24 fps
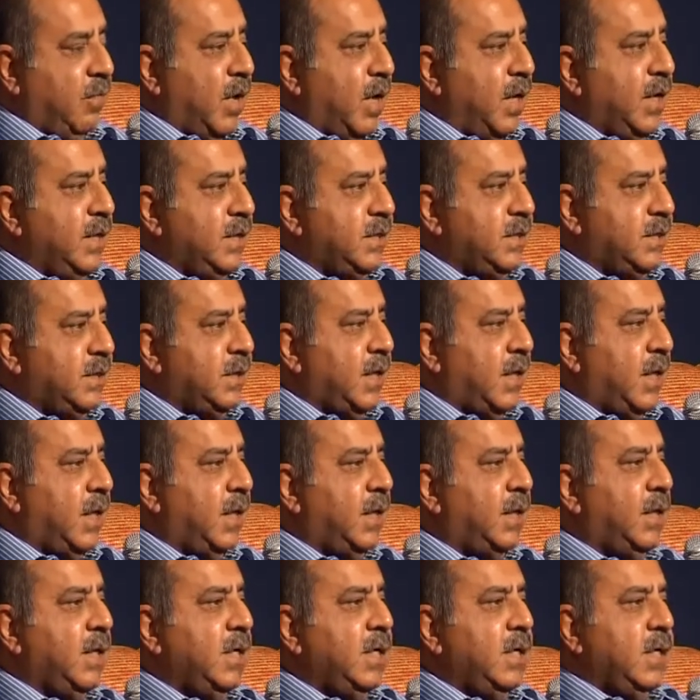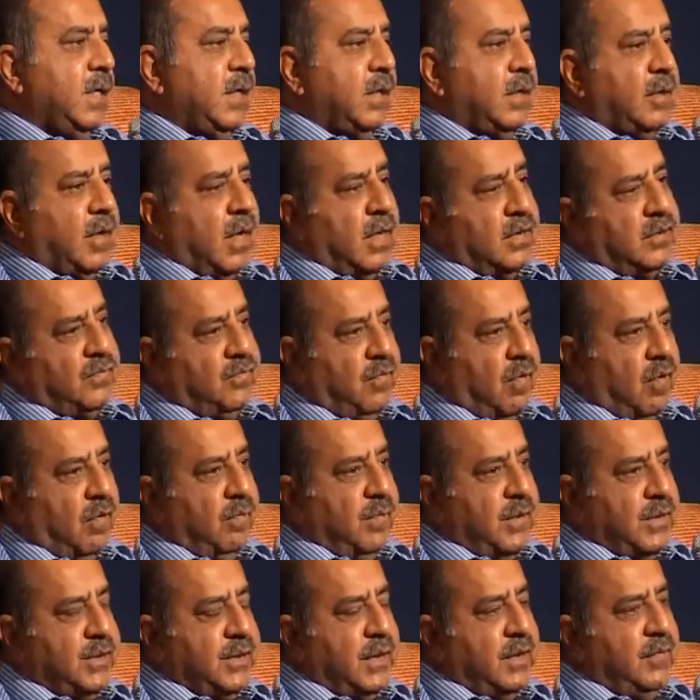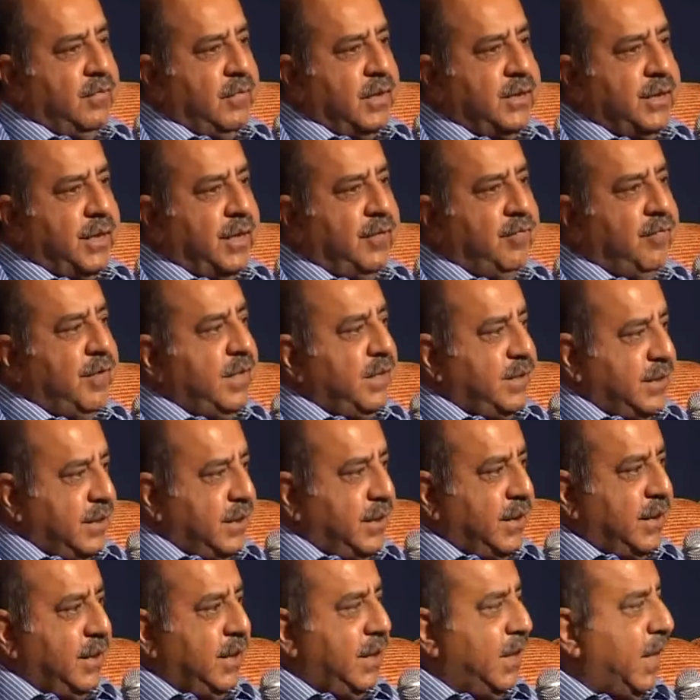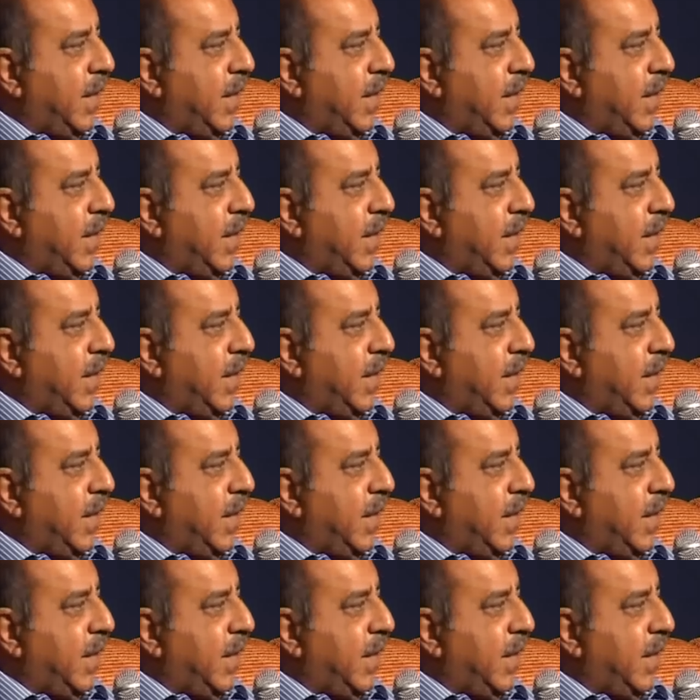One is the transformation which every city,